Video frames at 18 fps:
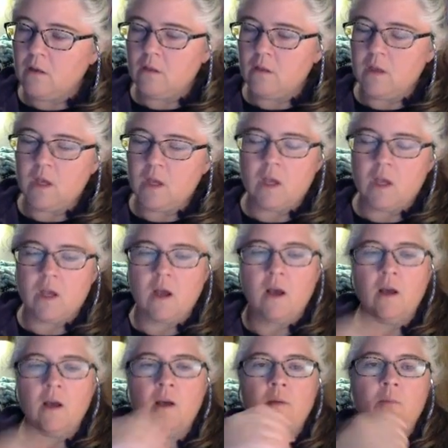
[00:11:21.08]
the
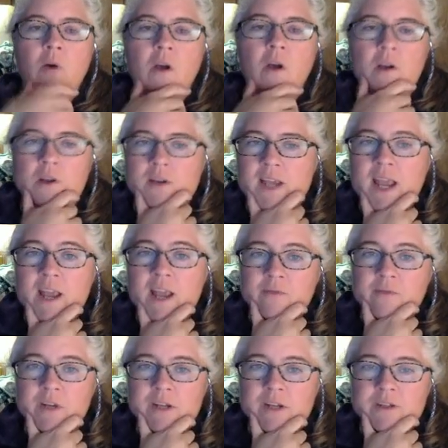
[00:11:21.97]
on
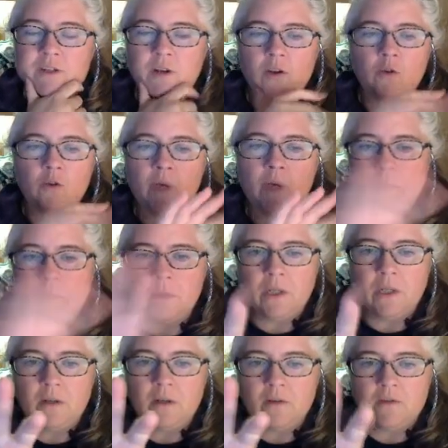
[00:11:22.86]
Canvas, so you'll be able
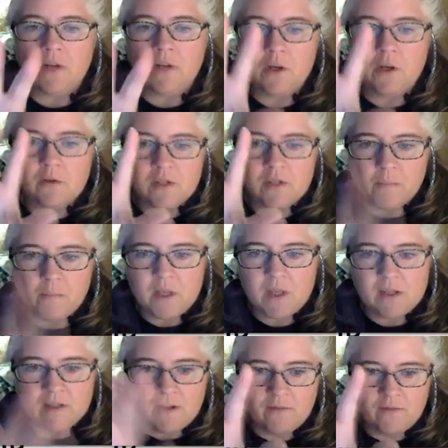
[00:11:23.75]
to. I know some of
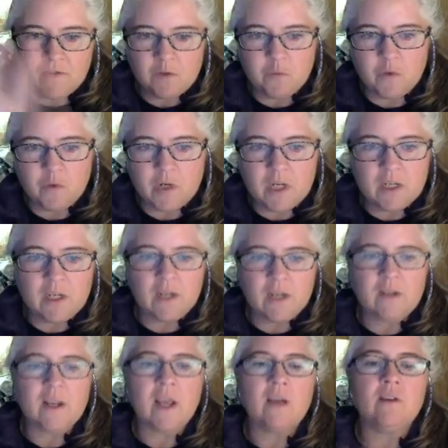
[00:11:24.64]
this stuff is pretty
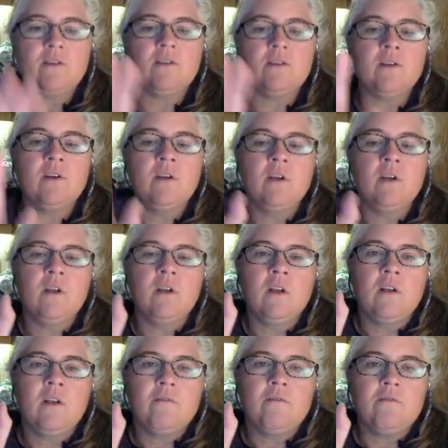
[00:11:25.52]
detailed.
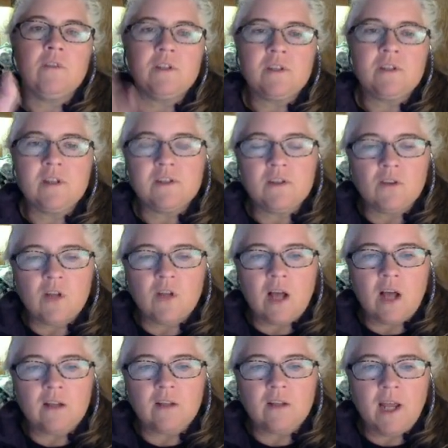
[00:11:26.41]
This is a
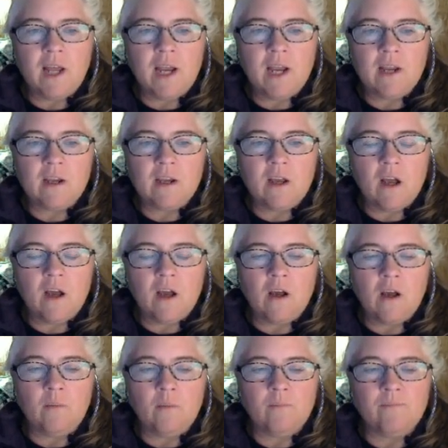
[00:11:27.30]
lot like
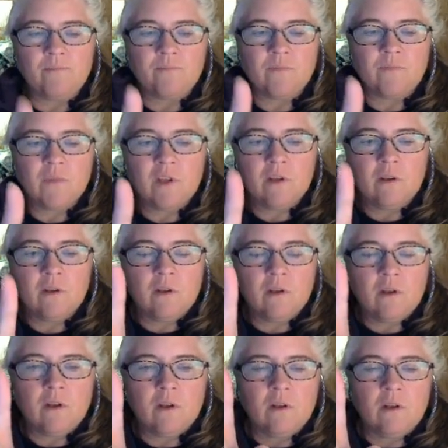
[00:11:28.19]

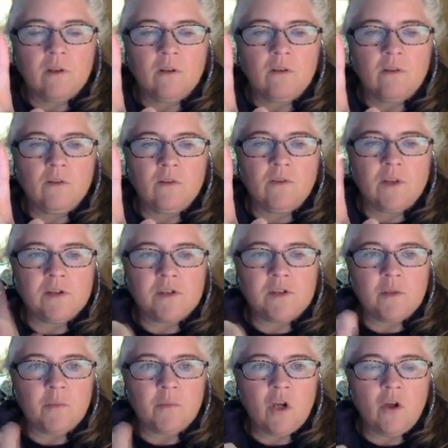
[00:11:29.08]
there's
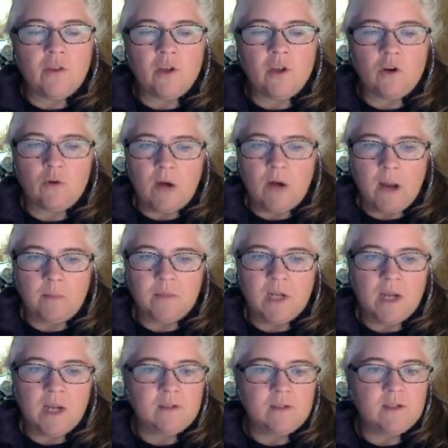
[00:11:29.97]
something called the CRAP
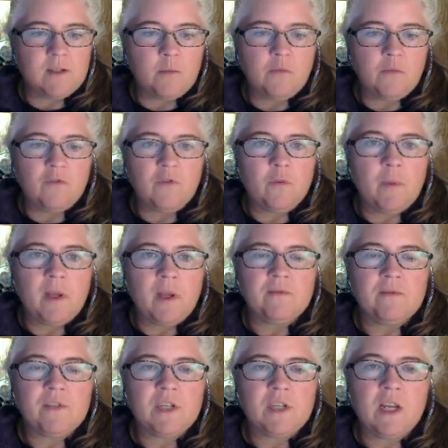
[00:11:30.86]
test. Some of you may
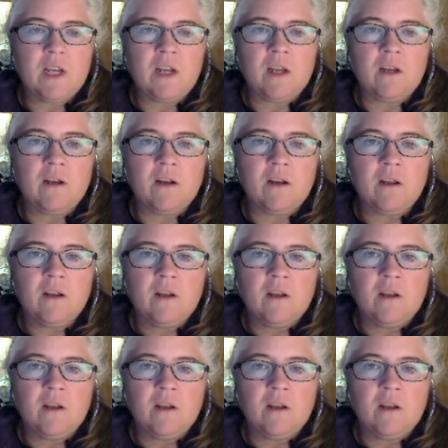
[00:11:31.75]
have seen.